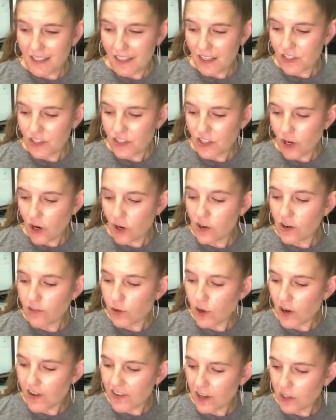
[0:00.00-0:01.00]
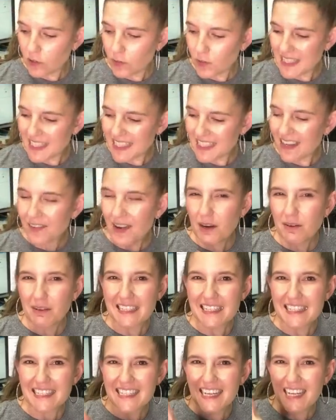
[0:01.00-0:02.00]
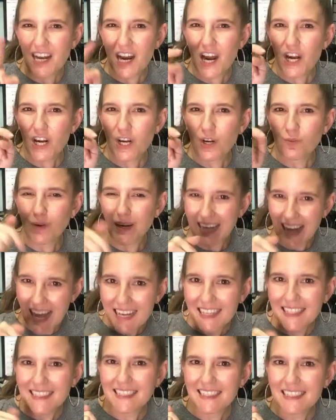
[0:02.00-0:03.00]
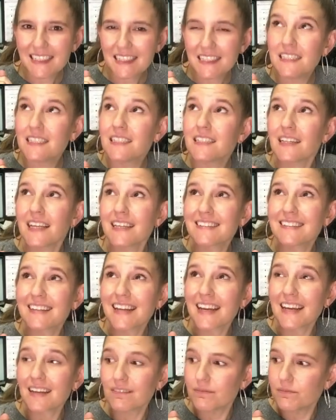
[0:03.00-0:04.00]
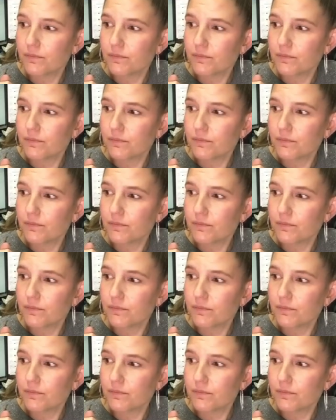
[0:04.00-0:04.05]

So if you have Halloween stuff, I would list it right now, like today.